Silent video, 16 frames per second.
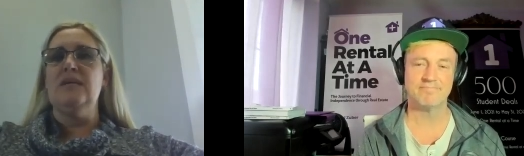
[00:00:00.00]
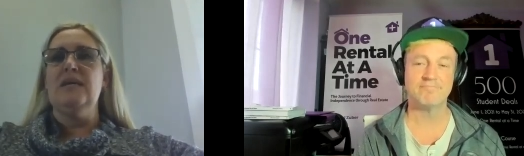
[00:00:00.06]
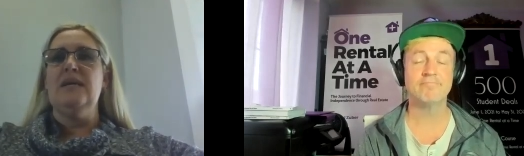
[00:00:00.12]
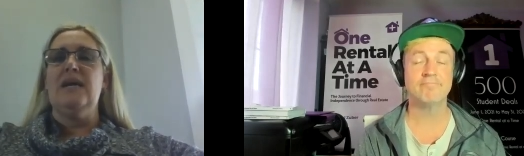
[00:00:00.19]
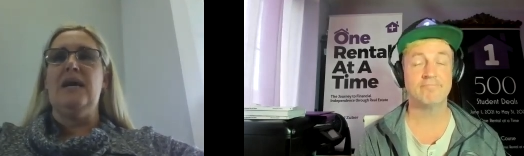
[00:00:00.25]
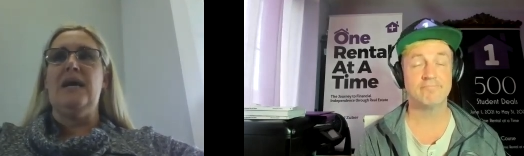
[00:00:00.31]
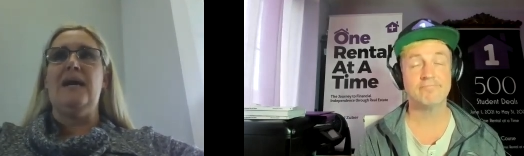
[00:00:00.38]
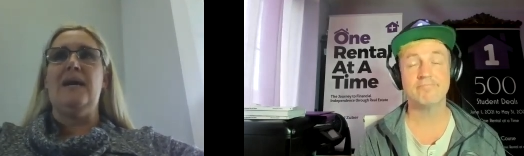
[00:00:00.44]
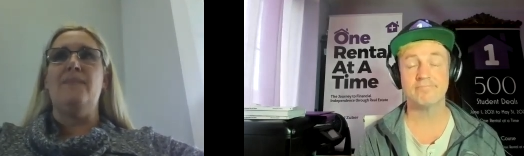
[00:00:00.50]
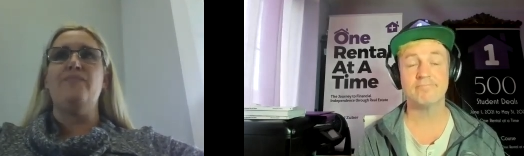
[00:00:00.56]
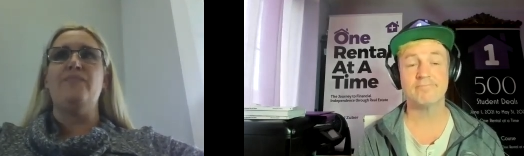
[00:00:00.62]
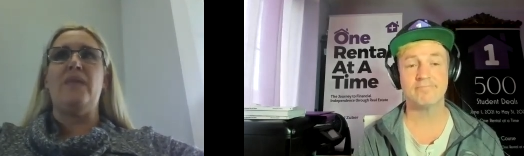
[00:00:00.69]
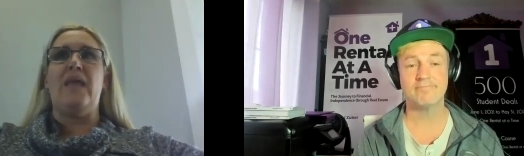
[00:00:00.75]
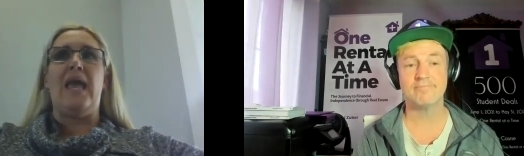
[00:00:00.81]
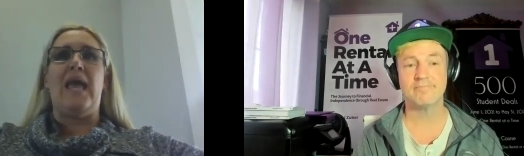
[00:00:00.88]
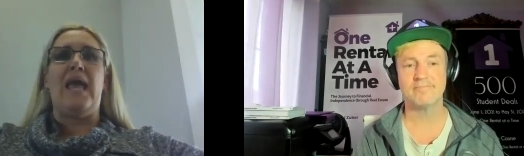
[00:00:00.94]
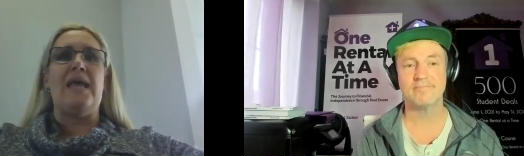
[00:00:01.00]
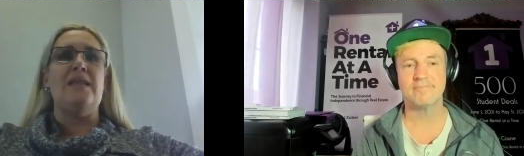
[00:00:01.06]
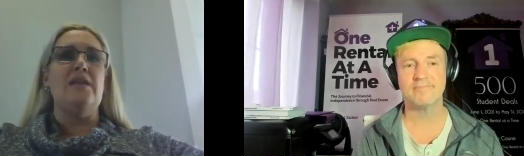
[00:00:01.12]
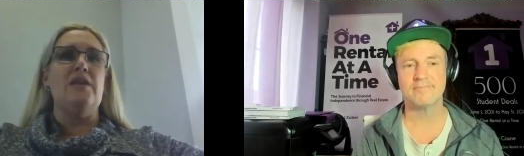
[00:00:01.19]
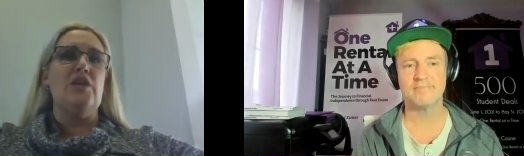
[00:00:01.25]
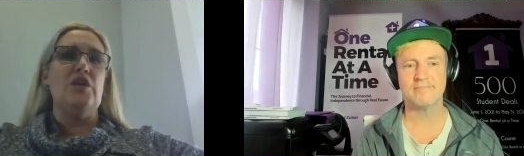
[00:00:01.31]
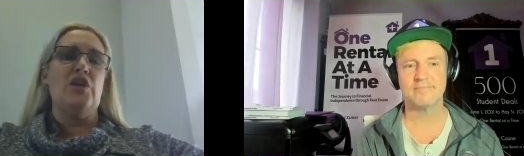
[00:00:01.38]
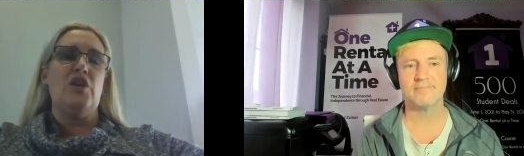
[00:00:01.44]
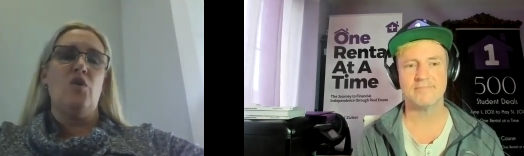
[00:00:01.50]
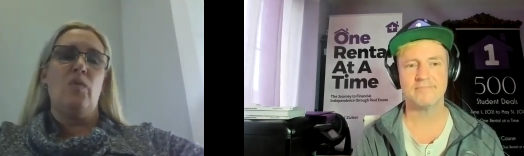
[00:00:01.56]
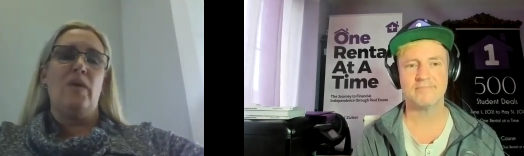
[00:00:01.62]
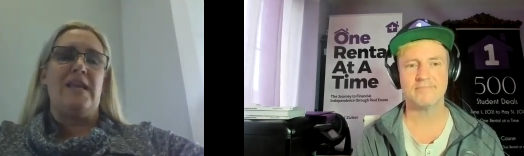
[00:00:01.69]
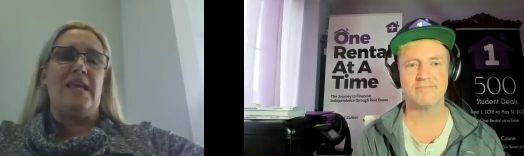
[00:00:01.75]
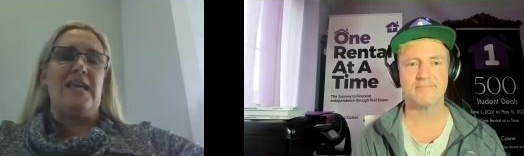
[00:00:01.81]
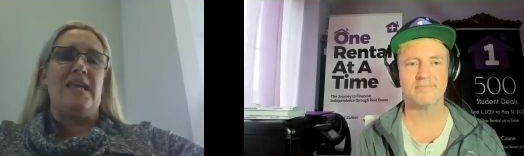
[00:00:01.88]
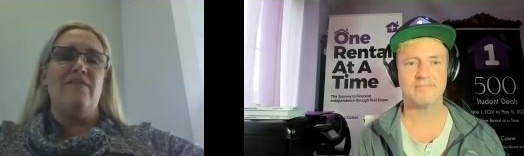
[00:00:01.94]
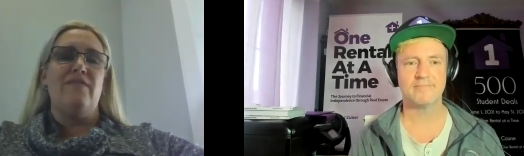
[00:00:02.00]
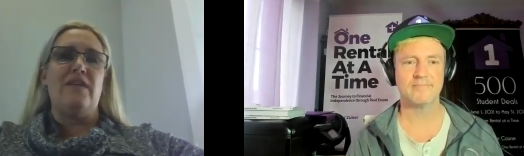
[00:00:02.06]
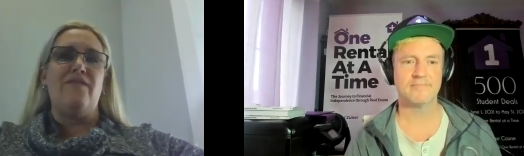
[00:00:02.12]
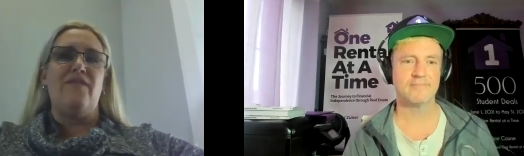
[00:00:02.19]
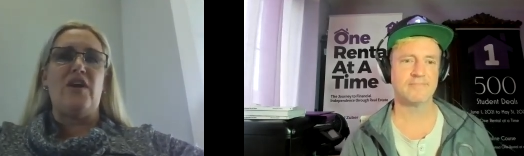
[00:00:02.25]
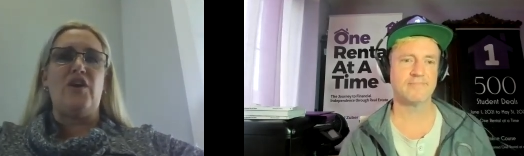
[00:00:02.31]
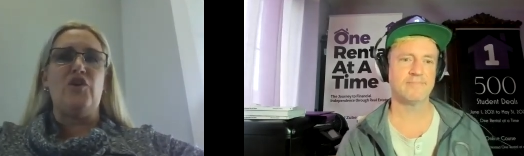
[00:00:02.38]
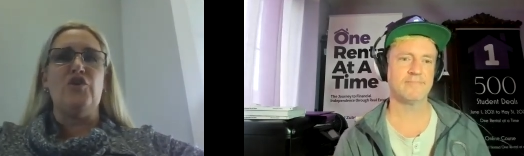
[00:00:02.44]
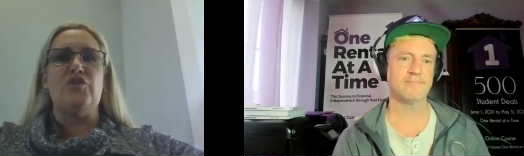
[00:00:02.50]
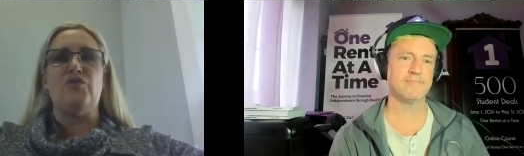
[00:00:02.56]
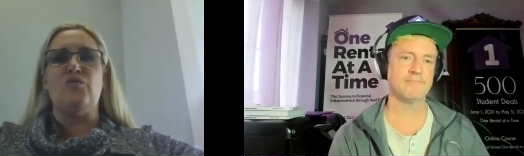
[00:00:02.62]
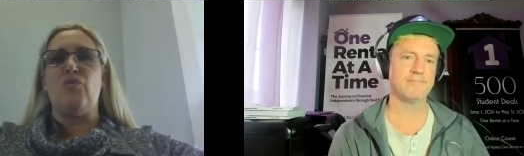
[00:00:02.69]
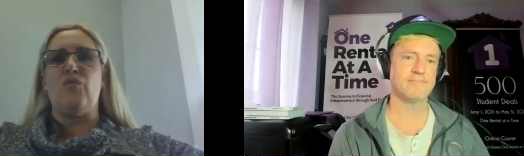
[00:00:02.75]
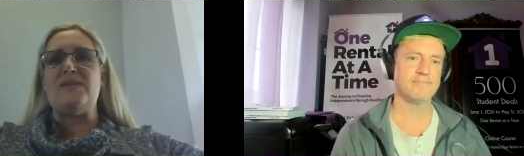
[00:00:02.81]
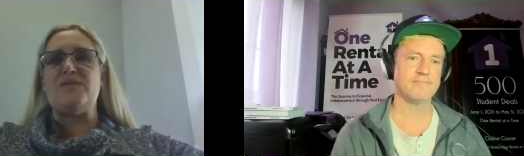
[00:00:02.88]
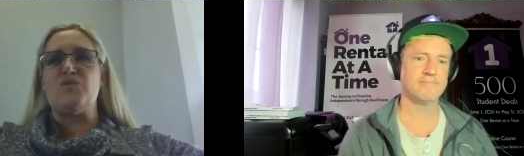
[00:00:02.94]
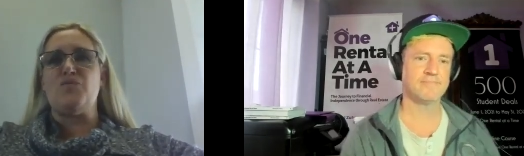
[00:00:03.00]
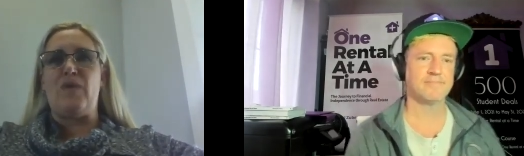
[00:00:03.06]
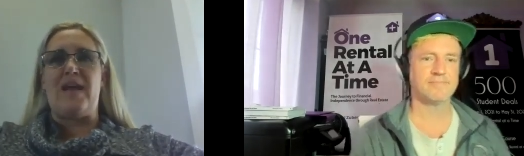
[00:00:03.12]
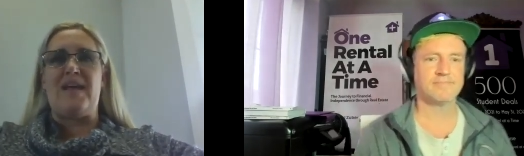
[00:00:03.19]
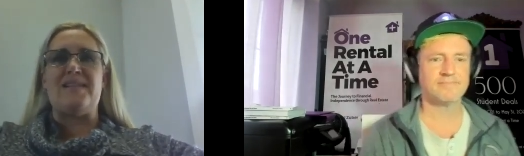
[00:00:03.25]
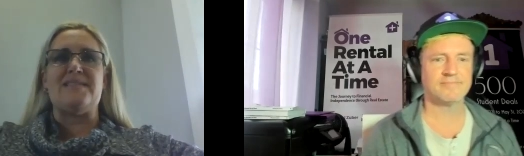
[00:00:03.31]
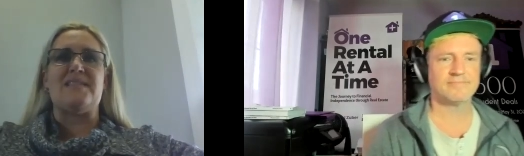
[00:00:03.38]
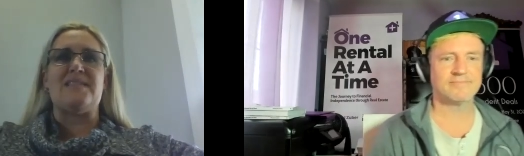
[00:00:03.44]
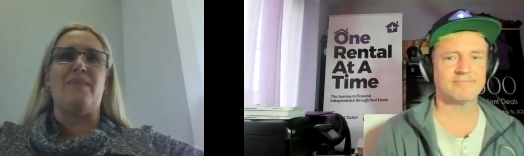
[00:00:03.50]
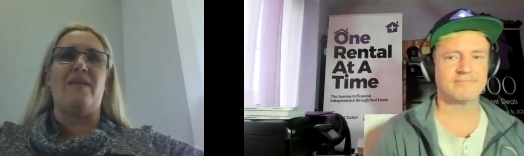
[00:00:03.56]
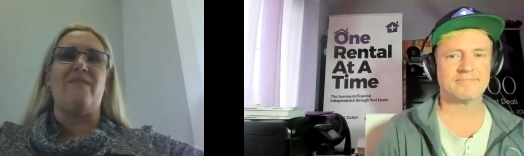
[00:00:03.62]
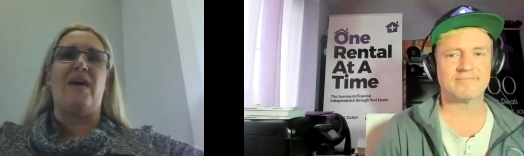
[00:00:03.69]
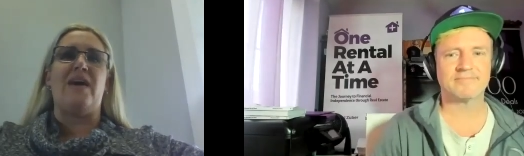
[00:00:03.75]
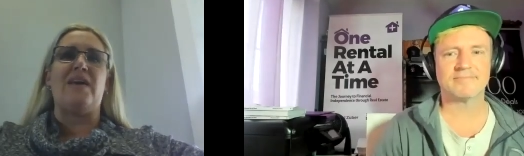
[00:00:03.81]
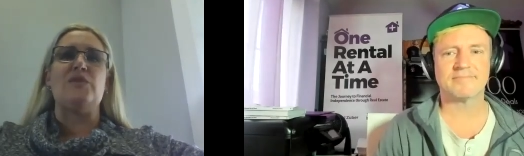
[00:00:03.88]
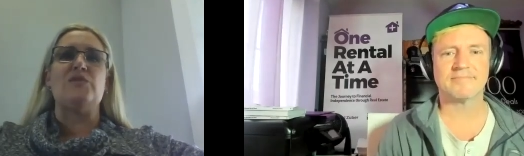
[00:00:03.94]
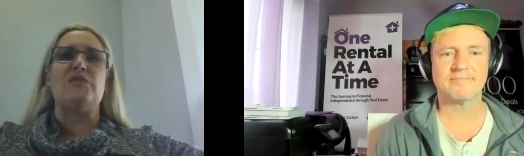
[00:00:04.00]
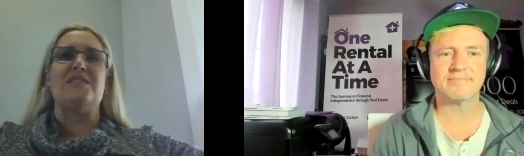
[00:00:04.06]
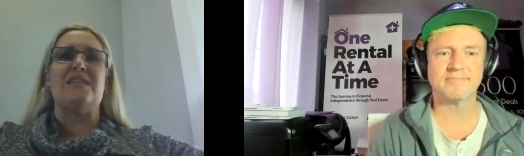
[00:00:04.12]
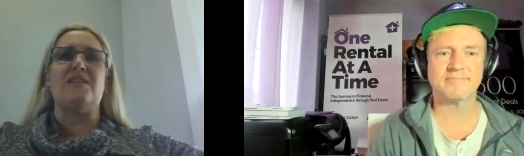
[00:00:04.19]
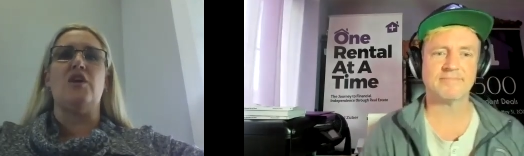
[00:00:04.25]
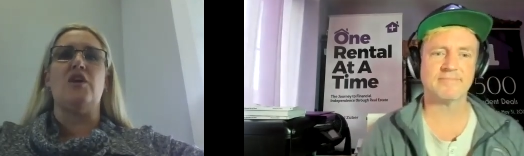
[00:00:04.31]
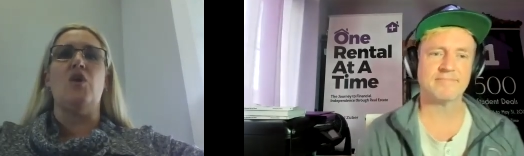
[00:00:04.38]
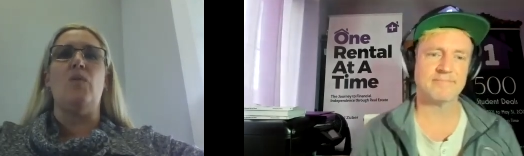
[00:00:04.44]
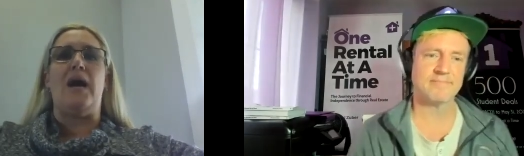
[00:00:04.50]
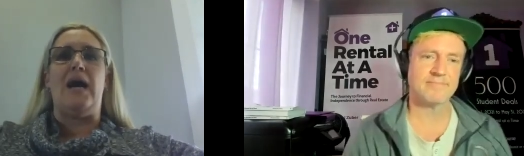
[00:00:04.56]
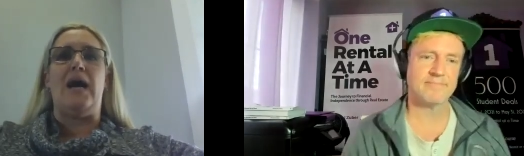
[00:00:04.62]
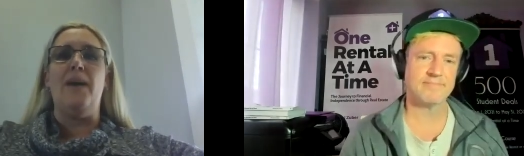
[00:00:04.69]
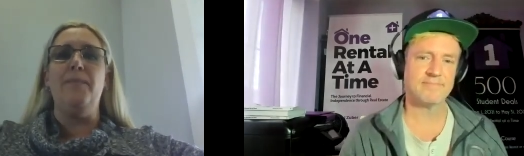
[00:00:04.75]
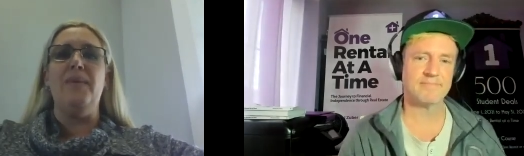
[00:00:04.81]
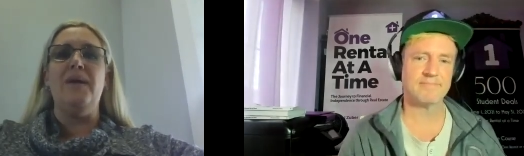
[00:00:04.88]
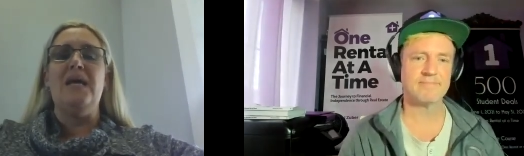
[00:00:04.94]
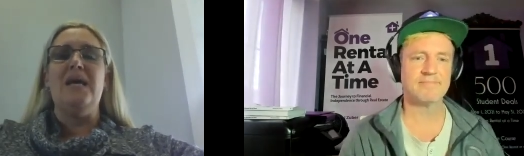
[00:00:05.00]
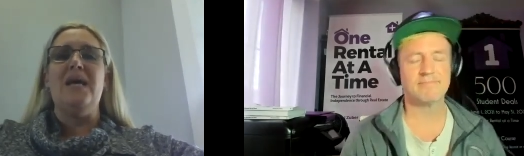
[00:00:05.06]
Speaker 1: Mm-hmm. Um, and you know what? Even if I couldn't raise rents and my values didn't go up,